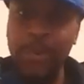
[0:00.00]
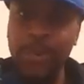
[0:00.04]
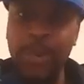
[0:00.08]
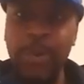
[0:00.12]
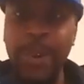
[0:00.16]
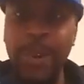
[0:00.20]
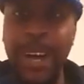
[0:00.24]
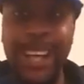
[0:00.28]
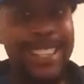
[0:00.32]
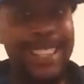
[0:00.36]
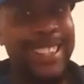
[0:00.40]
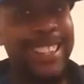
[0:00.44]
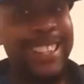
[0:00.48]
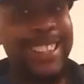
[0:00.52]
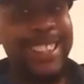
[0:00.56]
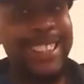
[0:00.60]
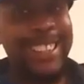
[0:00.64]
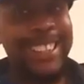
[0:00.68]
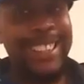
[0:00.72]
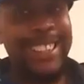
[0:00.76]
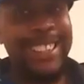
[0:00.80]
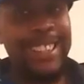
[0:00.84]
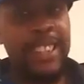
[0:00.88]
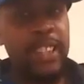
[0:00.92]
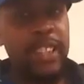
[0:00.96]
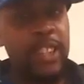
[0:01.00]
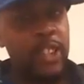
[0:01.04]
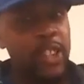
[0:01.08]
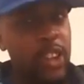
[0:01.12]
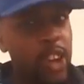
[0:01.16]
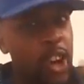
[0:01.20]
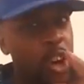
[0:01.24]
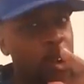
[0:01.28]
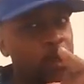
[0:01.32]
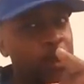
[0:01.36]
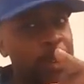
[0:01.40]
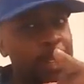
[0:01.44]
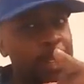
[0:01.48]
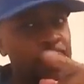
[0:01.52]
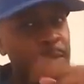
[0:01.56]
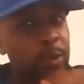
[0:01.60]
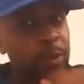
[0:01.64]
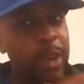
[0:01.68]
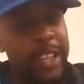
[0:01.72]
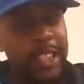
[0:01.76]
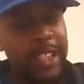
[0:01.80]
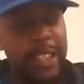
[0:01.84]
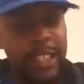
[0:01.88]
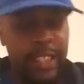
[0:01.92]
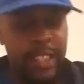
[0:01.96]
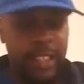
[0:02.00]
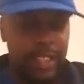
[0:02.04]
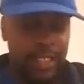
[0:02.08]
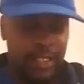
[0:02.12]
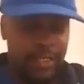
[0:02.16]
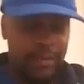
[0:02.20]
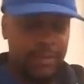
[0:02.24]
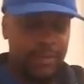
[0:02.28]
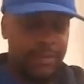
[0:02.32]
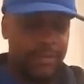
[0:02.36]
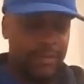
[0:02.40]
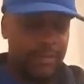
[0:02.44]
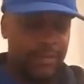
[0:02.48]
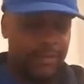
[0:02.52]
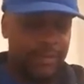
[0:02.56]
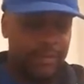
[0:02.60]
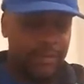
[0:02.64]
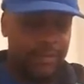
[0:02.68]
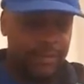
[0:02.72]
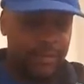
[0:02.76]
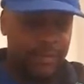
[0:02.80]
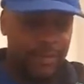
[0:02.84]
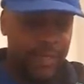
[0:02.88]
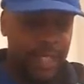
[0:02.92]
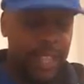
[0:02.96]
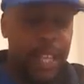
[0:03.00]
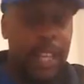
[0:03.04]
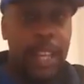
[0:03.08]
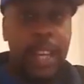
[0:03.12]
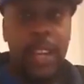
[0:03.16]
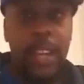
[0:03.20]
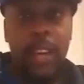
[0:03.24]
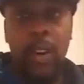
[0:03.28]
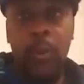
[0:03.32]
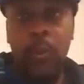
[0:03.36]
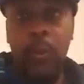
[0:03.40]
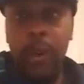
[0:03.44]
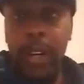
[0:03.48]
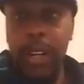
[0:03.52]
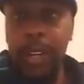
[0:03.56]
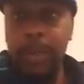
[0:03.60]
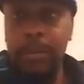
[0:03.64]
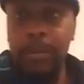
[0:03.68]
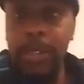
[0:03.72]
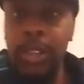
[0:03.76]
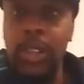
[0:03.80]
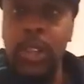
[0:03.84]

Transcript: watching. You're always watching. What up to the